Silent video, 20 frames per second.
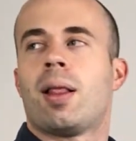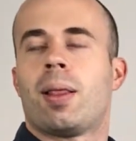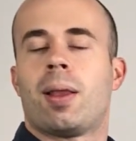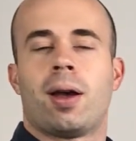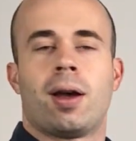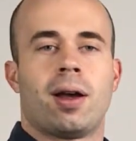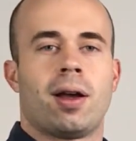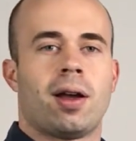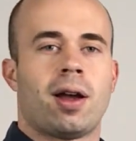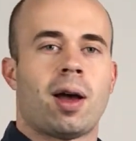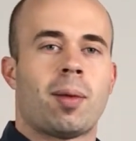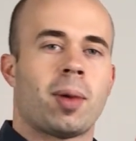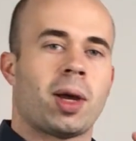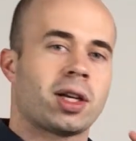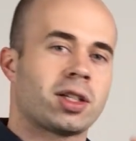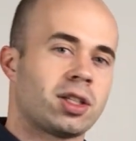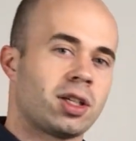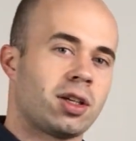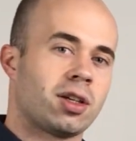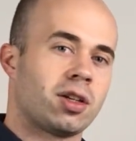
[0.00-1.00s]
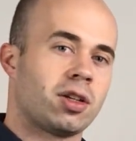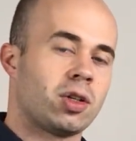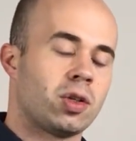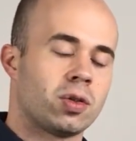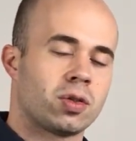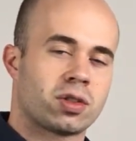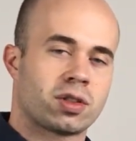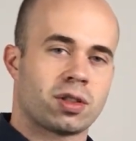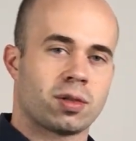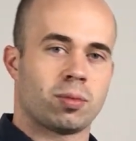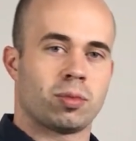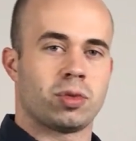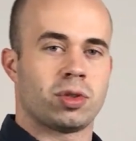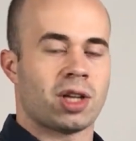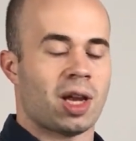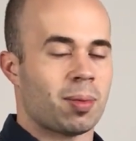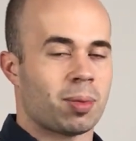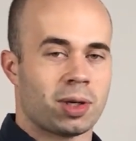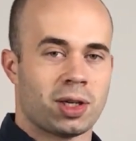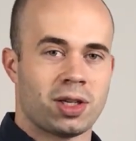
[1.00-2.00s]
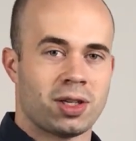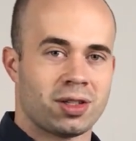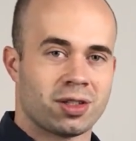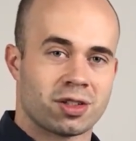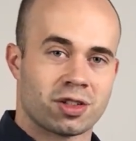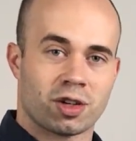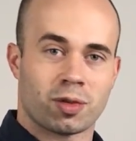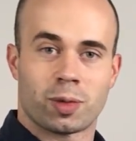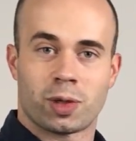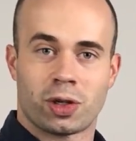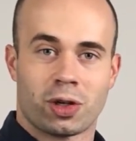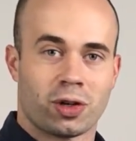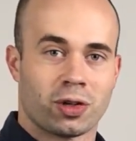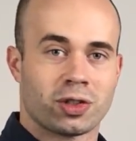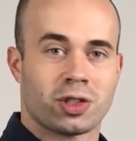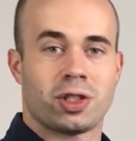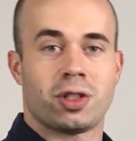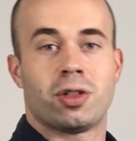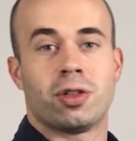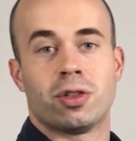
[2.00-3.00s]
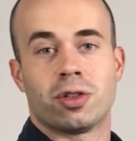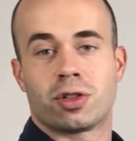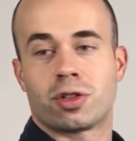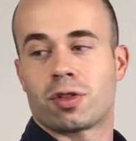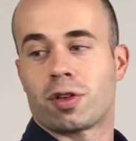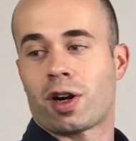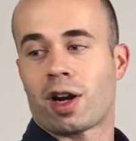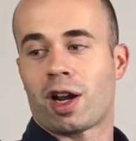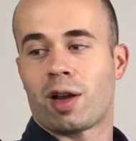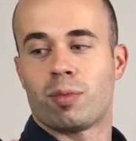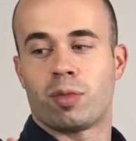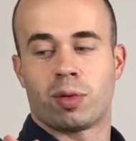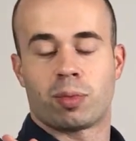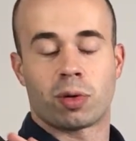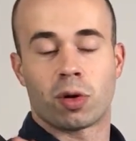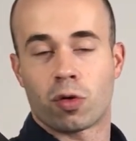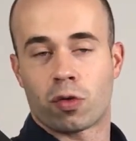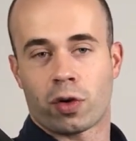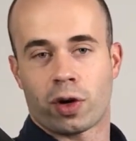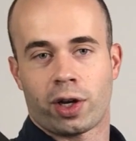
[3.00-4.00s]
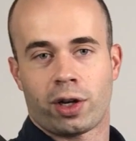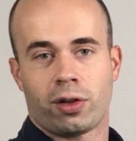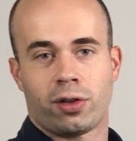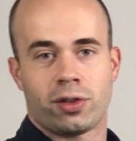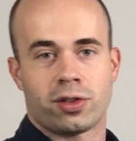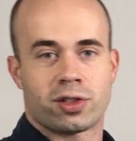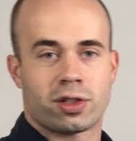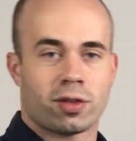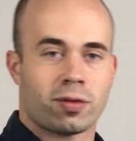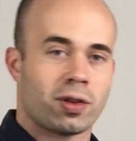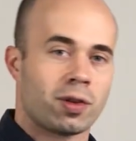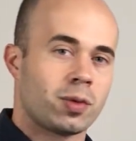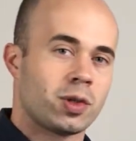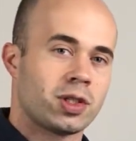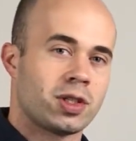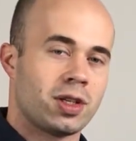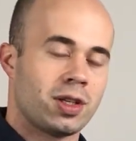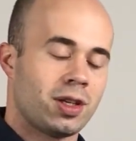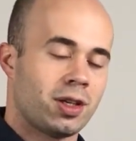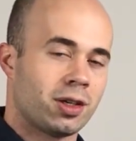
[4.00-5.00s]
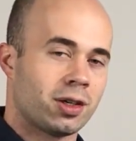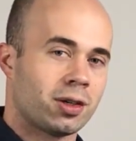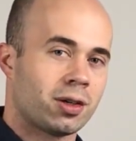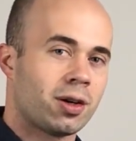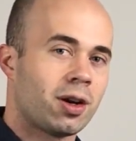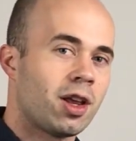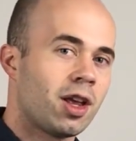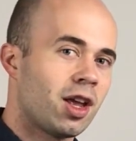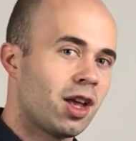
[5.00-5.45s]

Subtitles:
I'm actually going to use some Japanese terminology to describe the profile and stuff that we see here.